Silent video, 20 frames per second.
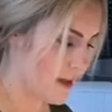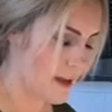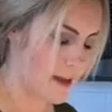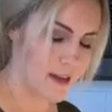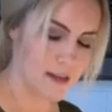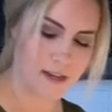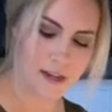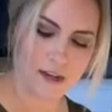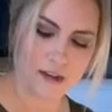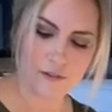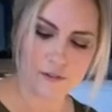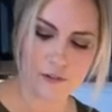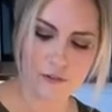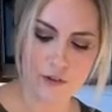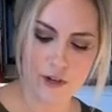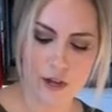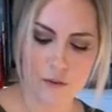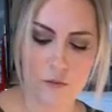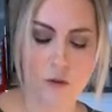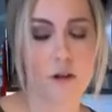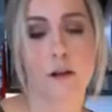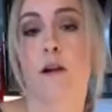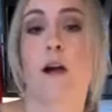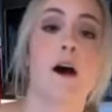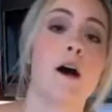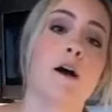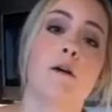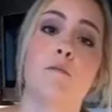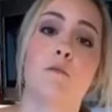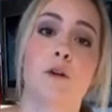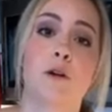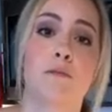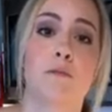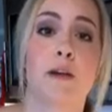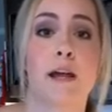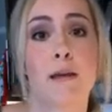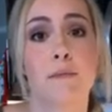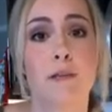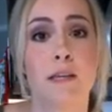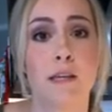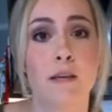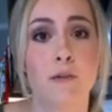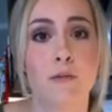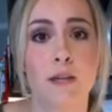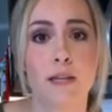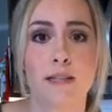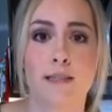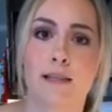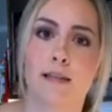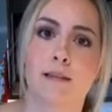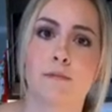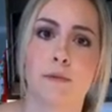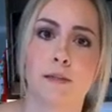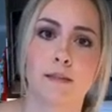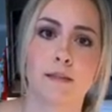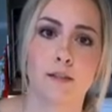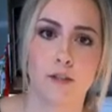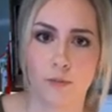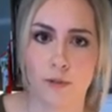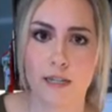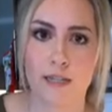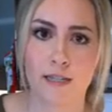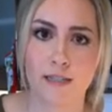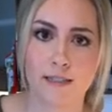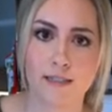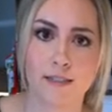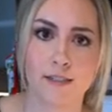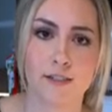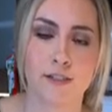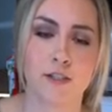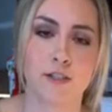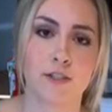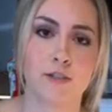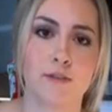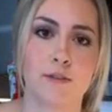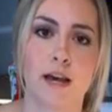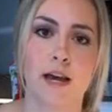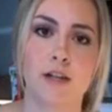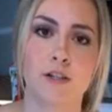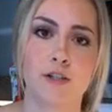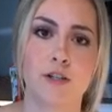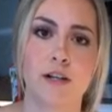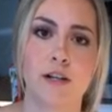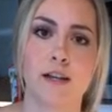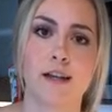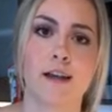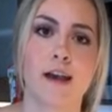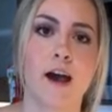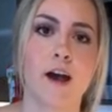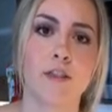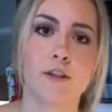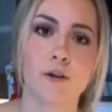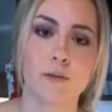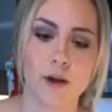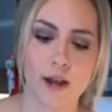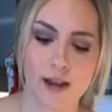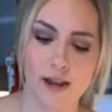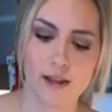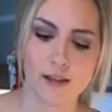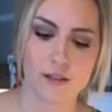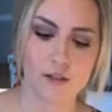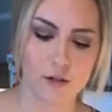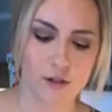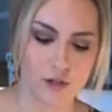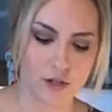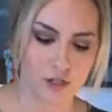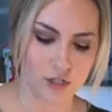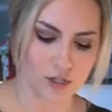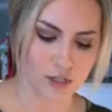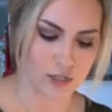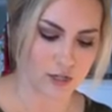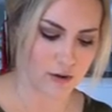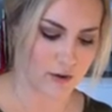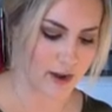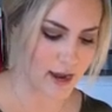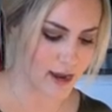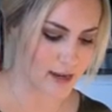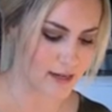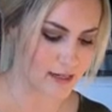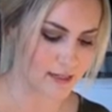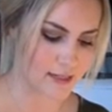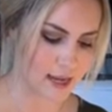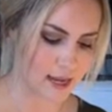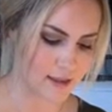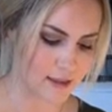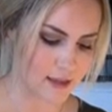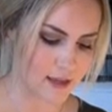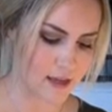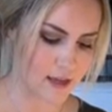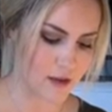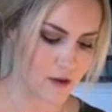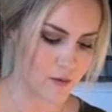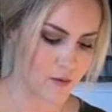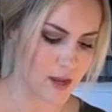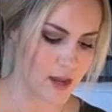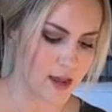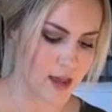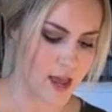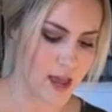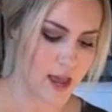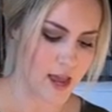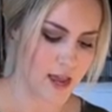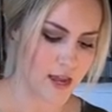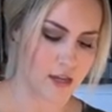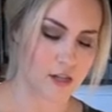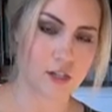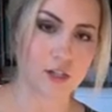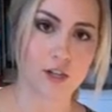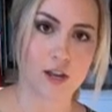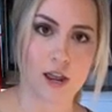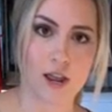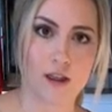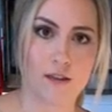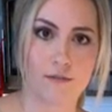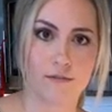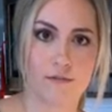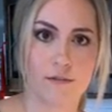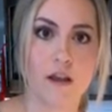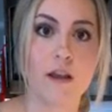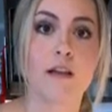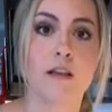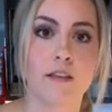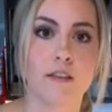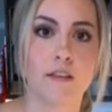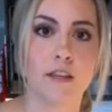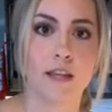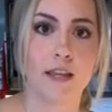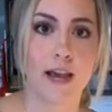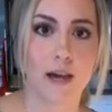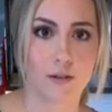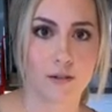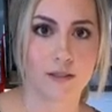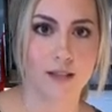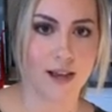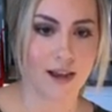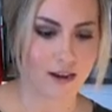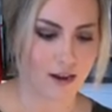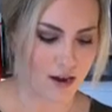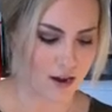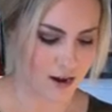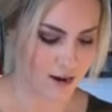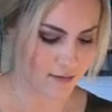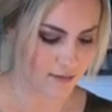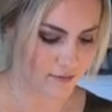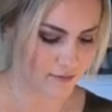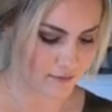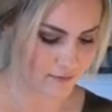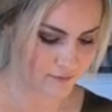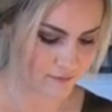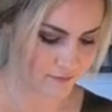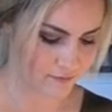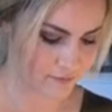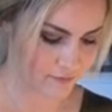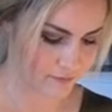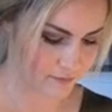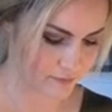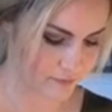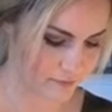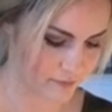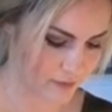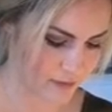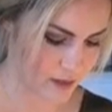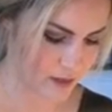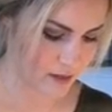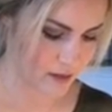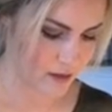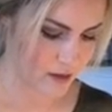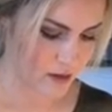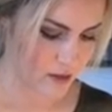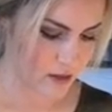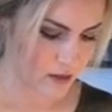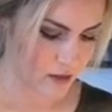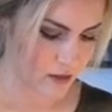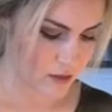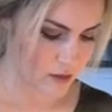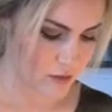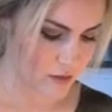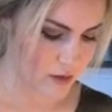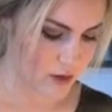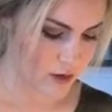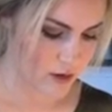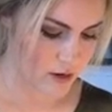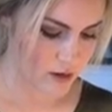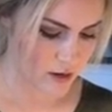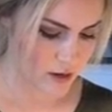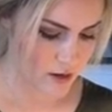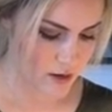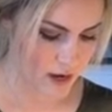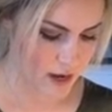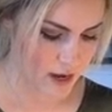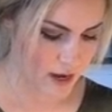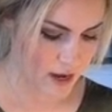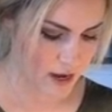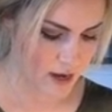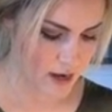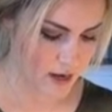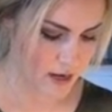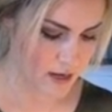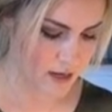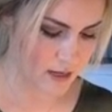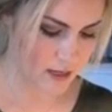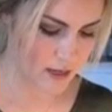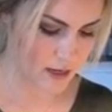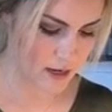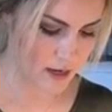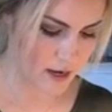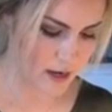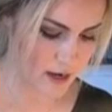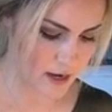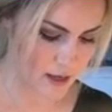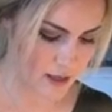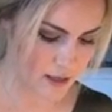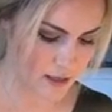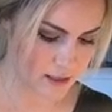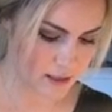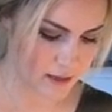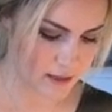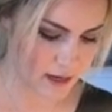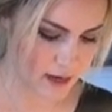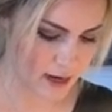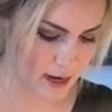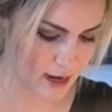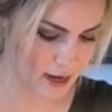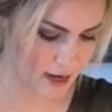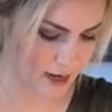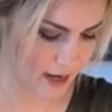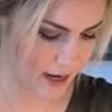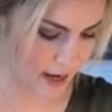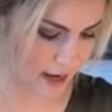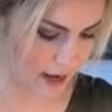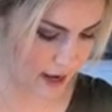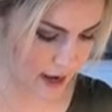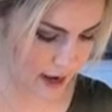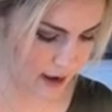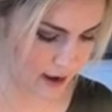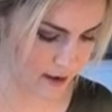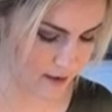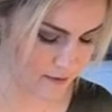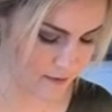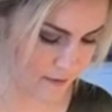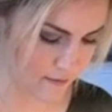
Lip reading: Again, if you've got a more ripe kiwi, it's gonna be a little bit easier to do that trick. Otherwise, you can just go ahead and take the kiwi and shave the outside off. So we are gonna go ahead and cut this guy in half,